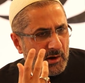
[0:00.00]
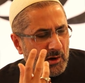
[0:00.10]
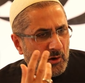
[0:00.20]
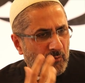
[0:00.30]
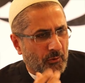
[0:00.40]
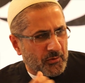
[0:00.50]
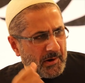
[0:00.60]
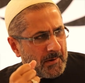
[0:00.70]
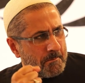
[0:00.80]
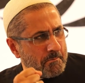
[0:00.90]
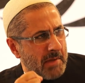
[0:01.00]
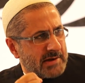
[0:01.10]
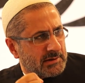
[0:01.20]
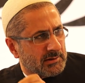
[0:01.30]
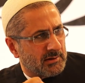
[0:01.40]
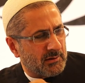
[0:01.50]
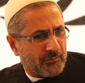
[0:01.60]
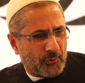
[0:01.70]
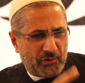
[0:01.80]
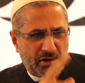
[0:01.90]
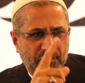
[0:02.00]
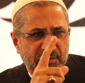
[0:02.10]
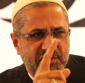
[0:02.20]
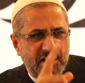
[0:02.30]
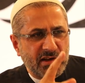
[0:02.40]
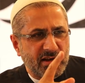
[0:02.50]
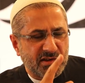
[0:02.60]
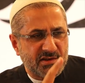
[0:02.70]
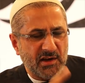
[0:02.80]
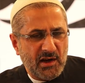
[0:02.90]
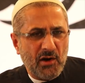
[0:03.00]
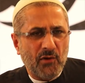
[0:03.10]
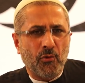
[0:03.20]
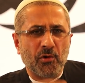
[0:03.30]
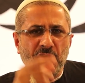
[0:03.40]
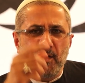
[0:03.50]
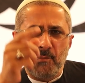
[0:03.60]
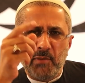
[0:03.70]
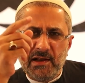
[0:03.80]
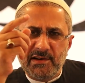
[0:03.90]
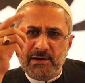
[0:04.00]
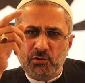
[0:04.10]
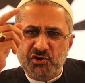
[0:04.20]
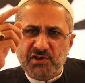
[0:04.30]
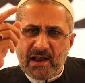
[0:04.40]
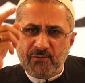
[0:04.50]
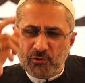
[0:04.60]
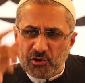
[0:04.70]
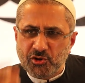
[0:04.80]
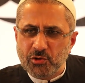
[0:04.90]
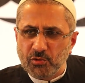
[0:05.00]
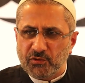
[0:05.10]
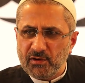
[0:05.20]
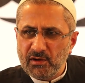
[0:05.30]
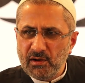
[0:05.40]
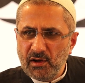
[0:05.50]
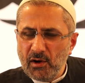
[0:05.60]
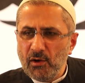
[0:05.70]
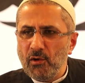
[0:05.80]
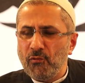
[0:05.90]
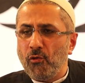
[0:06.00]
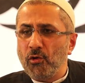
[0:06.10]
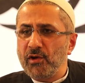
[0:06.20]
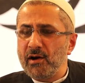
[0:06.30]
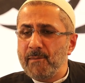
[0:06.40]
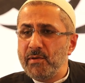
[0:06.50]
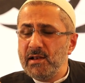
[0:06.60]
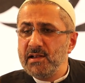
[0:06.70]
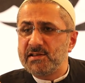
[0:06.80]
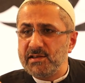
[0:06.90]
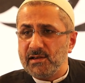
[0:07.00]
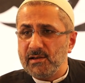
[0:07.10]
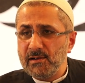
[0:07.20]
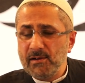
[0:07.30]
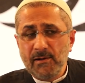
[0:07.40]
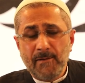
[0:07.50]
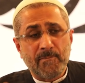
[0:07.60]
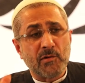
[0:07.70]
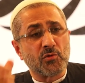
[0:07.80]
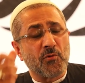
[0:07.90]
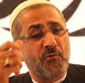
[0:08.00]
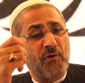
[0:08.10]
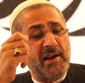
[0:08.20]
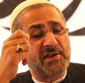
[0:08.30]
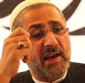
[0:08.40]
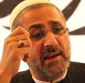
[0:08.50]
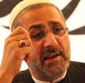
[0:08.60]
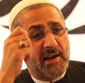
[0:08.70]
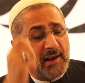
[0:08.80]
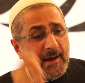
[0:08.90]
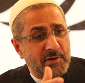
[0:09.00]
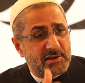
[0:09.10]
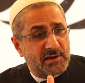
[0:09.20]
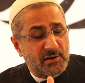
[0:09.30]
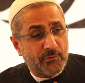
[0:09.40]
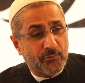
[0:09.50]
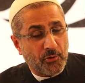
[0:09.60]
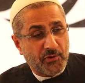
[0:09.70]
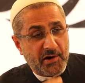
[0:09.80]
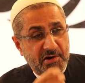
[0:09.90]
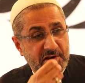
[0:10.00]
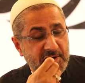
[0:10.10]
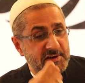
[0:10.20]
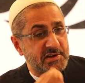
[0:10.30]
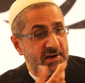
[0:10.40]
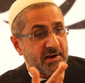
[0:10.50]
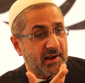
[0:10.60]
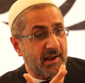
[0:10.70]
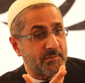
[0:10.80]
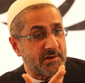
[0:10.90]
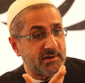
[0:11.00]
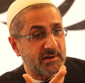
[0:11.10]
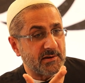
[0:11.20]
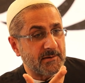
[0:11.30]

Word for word: for their mettle, for their resilience, for their ability to stand for the truth, for their ability to face any calamity, for their dignity in calamity,